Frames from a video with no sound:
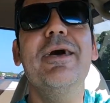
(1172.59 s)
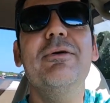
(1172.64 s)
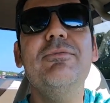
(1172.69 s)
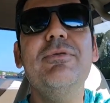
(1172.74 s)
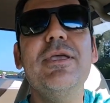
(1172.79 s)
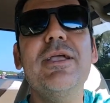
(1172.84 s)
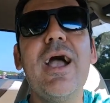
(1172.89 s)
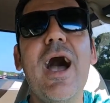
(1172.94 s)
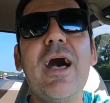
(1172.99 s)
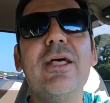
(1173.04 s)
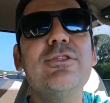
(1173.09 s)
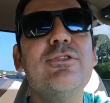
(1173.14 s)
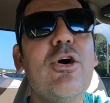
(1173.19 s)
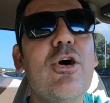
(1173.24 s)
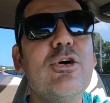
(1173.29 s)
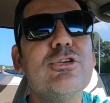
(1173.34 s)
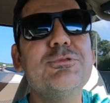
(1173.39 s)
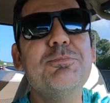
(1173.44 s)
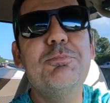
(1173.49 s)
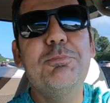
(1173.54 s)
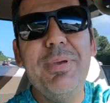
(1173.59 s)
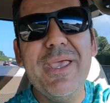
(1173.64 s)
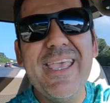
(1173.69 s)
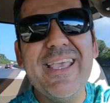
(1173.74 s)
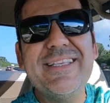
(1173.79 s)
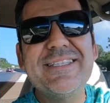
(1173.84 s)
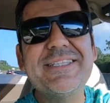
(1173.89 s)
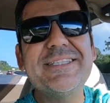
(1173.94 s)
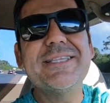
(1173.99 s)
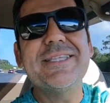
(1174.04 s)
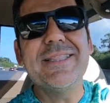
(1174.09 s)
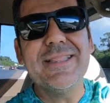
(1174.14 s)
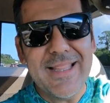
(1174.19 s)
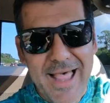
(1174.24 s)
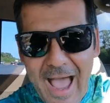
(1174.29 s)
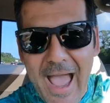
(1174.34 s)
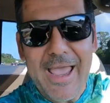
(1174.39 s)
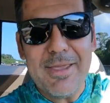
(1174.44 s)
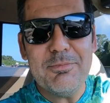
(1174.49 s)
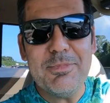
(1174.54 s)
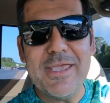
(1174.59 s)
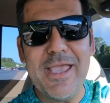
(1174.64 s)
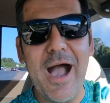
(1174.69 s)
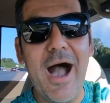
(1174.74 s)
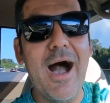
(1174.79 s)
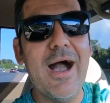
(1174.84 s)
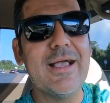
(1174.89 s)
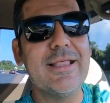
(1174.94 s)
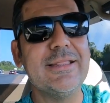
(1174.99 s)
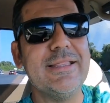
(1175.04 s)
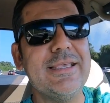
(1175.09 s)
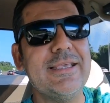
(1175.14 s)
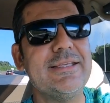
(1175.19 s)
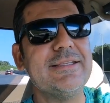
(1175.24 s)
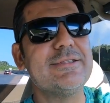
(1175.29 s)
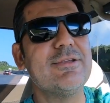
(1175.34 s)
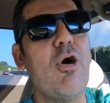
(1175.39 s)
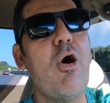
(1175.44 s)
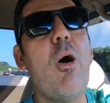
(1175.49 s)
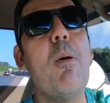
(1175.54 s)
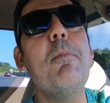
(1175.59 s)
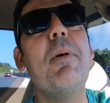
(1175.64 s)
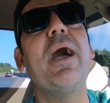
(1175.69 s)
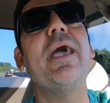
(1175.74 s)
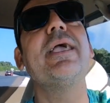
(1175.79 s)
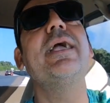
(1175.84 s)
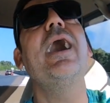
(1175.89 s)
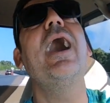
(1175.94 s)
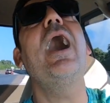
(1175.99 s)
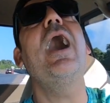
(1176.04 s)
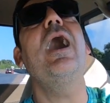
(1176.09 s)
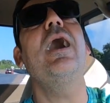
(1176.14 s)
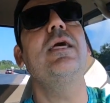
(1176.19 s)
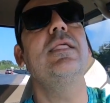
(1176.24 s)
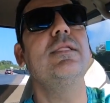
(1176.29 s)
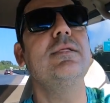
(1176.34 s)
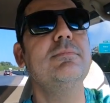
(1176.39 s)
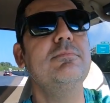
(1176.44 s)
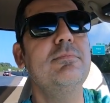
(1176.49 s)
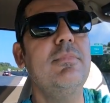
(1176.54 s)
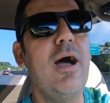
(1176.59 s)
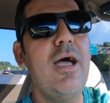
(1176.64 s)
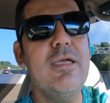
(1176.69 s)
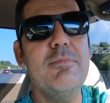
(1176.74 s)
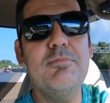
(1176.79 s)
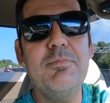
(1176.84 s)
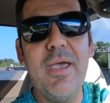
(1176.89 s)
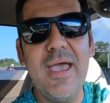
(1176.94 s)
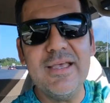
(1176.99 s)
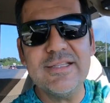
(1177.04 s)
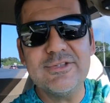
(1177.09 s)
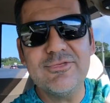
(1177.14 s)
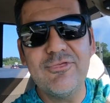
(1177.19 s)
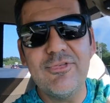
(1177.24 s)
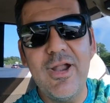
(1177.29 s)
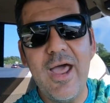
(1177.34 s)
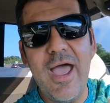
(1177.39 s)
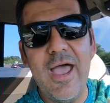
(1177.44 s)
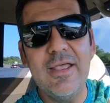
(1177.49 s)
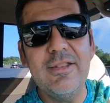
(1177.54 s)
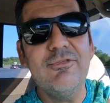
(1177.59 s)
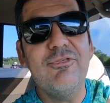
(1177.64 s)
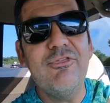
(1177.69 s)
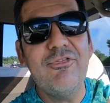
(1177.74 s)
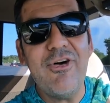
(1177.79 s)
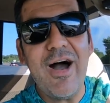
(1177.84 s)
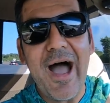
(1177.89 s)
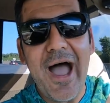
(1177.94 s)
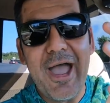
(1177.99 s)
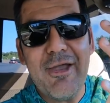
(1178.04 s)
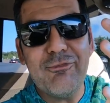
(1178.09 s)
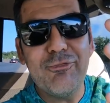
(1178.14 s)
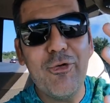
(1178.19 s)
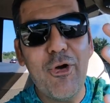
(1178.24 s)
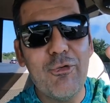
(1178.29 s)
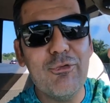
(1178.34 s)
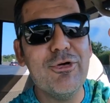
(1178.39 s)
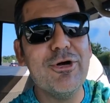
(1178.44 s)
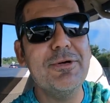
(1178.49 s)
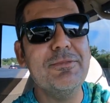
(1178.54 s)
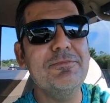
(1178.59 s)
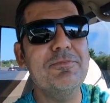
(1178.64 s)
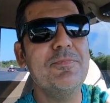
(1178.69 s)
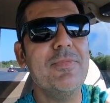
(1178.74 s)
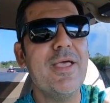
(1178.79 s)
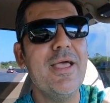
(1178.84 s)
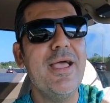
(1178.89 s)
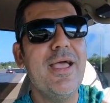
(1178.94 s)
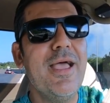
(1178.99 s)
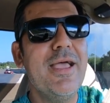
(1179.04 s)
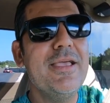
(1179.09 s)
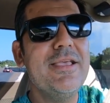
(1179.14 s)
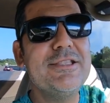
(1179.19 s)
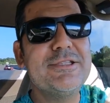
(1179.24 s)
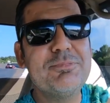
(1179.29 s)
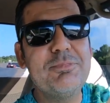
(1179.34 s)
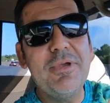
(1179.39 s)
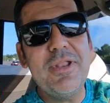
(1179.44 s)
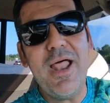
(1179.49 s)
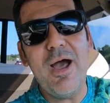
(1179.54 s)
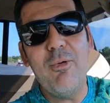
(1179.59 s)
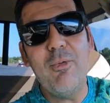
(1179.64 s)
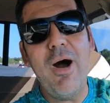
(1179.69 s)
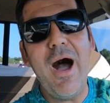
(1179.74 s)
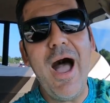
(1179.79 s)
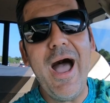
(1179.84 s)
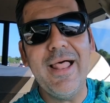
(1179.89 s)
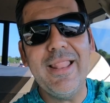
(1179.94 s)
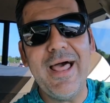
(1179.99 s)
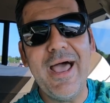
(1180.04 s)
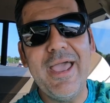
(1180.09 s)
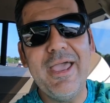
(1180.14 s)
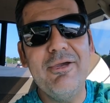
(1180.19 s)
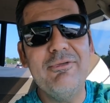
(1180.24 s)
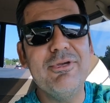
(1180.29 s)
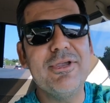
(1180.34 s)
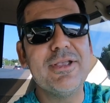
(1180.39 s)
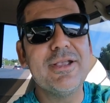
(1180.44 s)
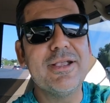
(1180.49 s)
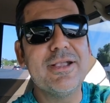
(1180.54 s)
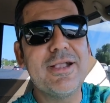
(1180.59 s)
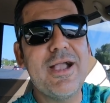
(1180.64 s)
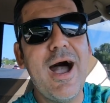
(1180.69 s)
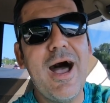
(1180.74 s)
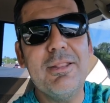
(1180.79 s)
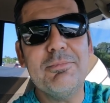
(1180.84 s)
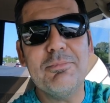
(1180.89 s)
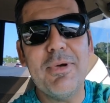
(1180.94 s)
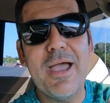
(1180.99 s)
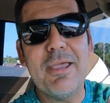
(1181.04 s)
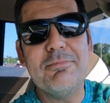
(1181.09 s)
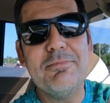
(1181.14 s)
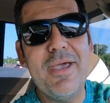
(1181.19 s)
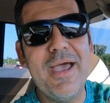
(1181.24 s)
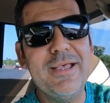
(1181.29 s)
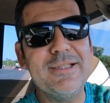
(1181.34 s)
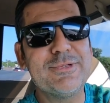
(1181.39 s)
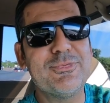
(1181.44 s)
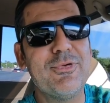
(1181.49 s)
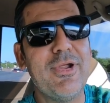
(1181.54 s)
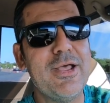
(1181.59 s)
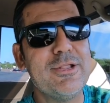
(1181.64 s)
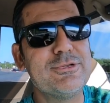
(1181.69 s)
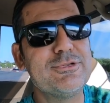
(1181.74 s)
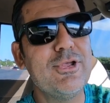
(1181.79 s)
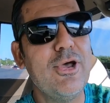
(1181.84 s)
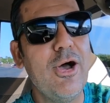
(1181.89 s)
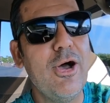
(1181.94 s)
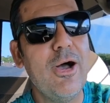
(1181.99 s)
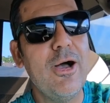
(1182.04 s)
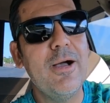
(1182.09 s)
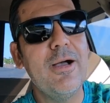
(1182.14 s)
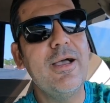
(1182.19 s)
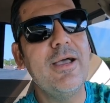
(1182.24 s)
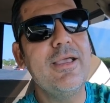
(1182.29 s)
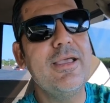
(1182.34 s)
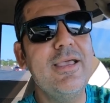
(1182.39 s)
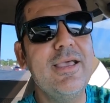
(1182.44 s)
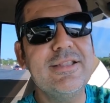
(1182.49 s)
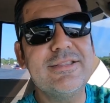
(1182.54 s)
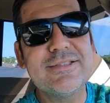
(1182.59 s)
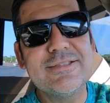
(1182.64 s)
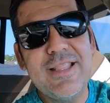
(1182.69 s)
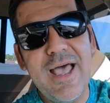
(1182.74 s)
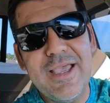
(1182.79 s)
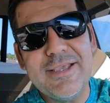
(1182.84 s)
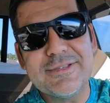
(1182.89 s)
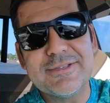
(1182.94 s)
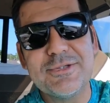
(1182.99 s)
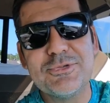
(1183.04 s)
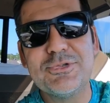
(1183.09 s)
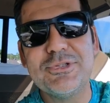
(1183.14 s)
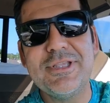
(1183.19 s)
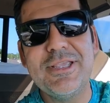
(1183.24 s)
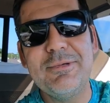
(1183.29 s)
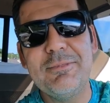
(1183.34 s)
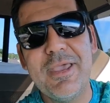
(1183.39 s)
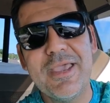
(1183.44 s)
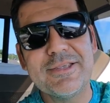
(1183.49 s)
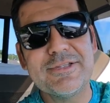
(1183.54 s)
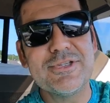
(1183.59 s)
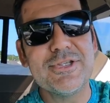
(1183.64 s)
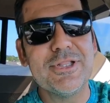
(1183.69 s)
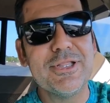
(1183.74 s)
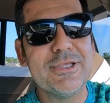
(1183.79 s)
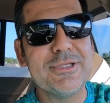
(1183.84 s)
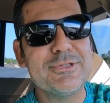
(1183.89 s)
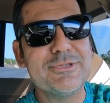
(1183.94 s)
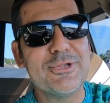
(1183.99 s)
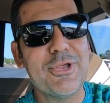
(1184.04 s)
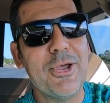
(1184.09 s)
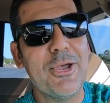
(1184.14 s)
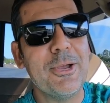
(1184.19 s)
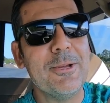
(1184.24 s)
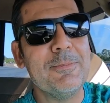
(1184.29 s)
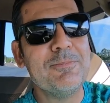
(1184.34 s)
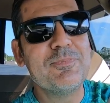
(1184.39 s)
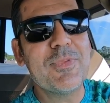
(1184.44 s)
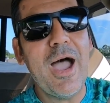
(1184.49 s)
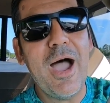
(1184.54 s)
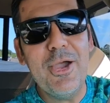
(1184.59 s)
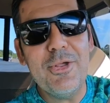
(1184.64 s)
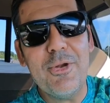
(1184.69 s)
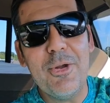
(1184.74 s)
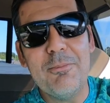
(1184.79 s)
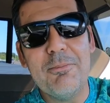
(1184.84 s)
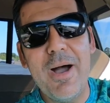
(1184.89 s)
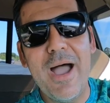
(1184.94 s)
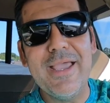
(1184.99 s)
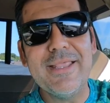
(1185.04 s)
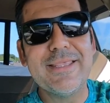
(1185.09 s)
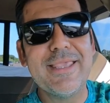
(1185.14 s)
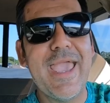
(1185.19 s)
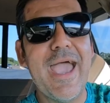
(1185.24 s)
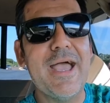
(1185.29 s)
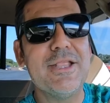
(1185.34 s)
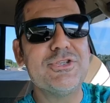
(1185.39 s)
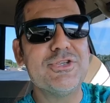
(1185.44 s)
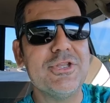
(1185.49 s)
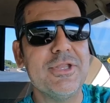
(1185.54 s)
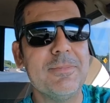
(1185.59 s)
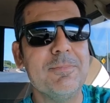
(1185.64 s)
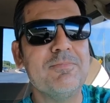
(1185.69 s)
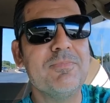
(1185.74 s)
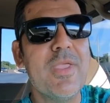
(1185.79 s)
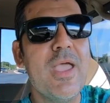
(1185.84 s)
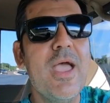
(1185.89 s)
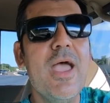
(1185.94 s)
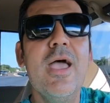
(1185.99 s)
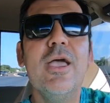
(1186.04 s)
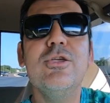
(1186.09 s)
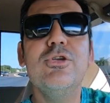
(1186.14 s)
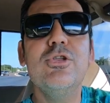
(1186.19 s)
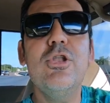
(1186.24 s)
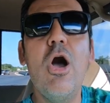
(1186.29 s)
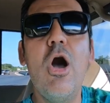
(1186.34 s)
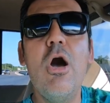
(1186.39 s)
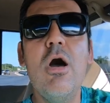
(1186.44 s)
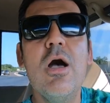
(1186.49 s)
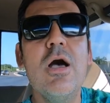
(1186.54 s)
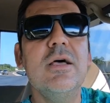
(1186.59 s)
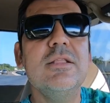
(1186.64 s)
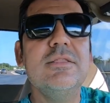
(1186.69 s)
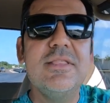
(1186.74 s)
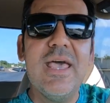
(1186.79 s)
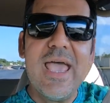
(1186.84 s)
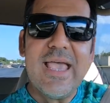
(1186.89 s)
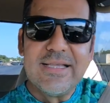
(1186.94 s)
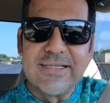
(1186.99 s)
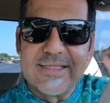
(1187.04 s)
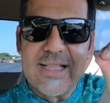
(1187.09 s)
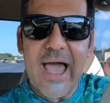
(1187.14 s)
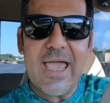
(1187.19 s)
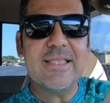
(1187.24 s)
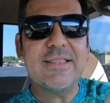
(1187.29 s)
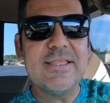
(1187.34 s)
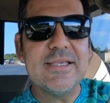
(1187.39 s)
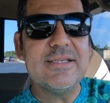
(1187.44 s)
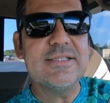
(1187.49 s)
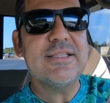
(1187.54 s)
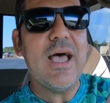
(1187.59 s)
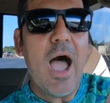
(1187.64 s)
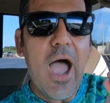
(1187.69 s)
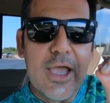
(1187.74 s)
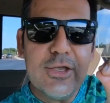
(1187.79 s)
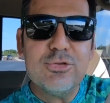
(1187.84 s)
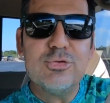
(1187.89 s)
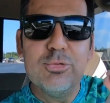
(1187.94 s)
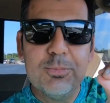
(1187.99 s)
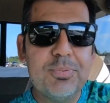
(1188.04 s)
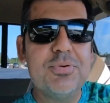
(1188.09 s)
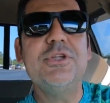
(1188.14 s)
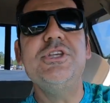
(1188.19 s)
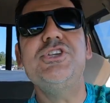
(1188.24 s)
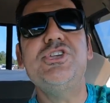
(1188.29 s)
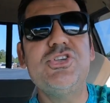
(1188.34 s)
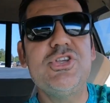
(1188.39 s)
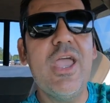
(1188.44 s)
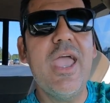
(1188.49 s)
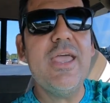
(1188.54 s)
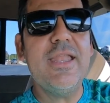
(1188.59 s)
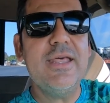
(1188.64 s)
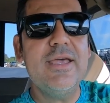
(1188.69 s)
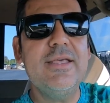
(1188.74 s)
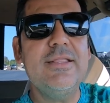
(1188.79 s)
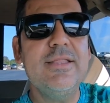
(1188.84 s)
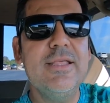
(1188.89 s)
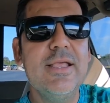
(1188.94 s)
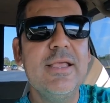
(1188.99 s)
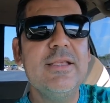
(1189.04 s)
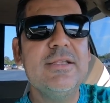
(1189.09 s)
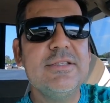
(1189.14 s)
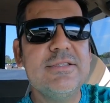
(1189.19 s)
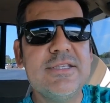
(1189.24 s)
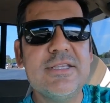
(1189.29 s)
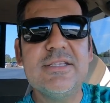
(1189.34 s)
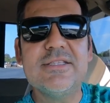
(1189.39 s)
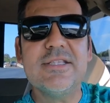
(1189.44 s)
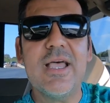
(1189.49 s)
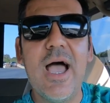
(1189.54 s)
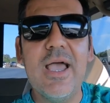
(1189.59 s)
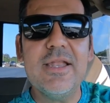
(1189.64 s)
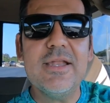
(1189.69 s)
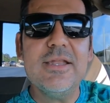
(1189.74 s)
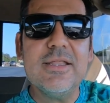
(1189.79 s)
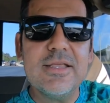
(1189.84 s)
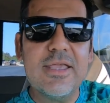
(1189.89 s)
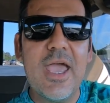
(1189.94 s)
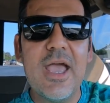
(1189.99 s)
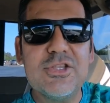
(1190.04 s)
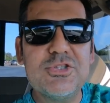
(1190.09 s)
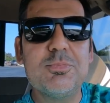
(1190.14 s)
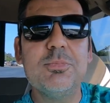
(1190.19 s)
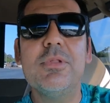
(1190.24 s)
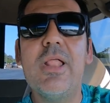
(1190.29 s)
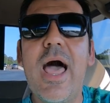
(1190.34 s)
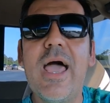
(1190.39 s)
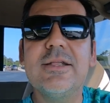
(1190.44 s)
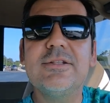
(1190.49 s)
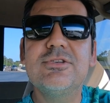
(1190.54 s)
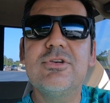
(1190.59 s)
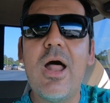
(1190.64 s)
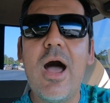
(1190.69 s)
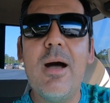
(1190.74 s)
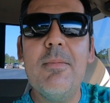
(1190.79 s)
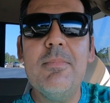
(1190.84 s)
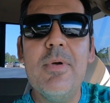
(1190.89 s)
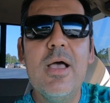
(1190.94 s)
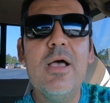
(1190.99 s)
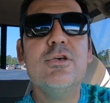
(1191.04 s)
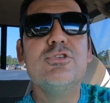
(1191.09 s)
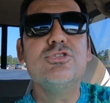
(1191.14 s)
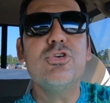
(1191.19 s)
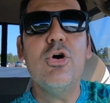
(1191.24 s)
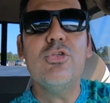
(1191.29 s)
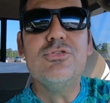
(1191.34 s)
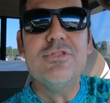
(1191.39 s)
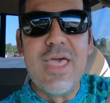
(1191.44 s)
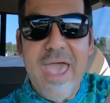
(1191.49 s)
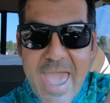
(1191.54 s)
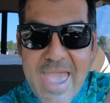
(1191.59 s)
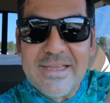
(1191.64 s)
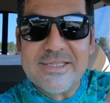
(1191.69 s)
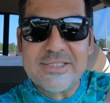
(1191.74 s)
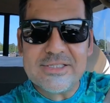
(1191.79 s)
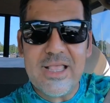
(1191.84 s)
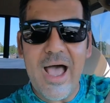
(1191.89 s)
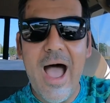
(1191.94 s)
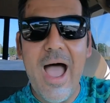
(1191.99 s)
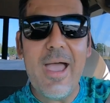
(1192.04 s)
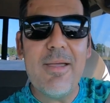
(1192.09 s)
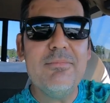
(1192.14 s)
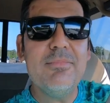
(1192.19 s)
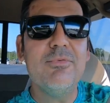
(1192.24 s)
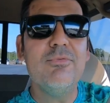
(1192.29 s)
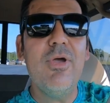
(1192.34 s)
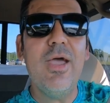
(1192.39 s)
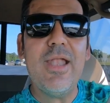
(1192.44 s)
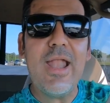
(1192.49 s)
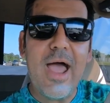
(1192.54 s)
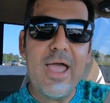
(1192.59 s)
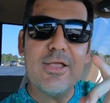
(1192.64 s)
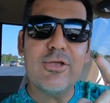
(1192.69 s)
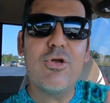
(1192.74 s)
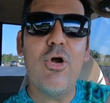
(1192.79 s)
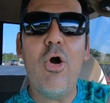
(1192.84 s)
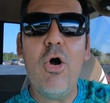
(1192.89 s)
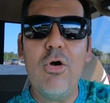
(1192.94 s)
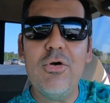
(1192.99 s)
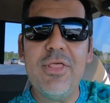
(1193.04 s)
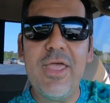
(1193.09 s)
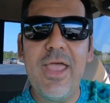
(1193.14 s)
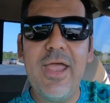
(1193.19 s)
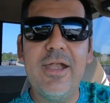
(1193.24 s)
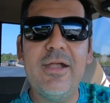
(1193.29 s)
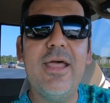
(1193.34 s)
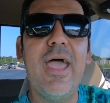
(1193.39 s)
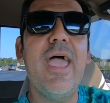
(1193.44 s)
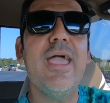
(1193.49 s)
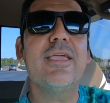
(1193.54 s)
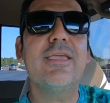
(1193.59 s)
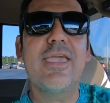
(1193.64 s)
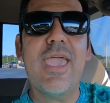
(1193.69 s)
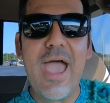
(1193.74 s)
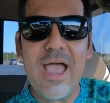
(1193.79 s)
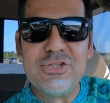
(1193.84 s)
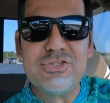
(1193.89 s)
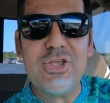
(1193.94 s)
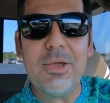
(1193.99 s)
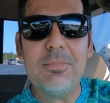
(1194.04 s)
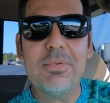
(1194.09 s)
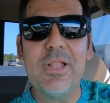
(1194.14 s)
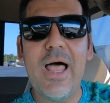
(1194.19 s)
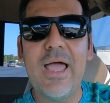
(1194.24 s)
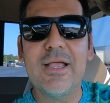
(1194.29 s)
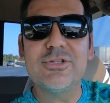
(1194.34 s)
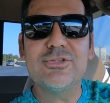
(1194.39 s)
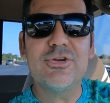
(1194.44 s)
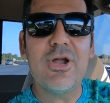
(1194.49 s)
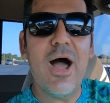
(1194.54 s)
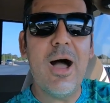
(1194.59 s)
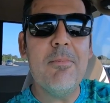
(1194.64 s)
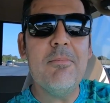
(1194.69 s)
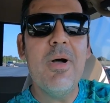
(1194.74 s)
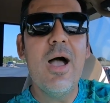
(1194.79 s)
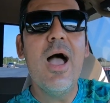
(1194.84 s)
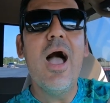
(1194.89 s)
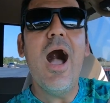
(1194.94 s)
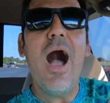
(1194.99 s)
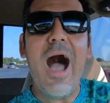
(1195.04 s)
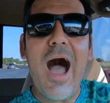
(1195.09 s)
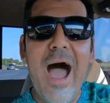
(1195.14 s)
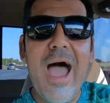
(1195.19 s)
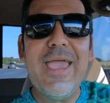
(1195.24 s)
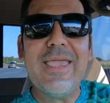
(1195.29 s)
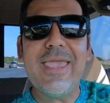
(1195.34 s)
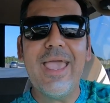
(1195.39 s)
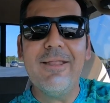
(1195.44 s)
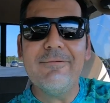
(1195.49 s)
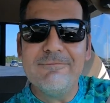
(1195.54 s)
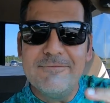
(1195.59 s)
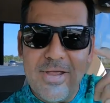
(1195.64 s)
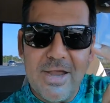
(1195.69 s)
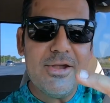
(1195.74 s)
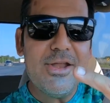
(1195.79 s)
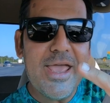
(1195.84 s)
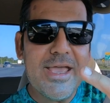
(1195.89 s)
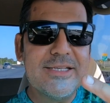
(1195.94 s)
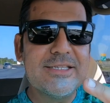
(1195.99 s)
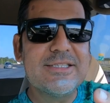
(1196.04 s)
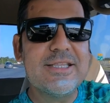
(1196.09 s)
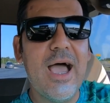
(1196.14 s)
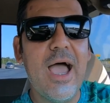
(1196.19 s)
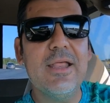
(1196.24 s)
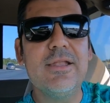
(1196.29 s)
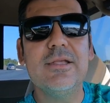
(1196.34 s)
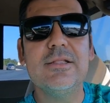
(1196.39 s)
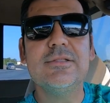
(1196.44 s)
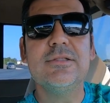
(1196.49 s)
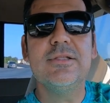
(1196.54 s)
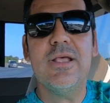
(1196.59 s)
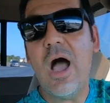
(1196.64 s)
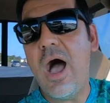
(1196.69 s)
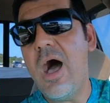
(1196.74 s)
We got those big slimy uglies. Oh my god, my best friend, 5 of them. It's been a while I haven't caught my best friend, so it's nice to see him actually, so I don't mind catching him. You know, days like this I do appreciate it, since I didn't catch black drum. So next time when I go there and catch a black drum, I get very excited.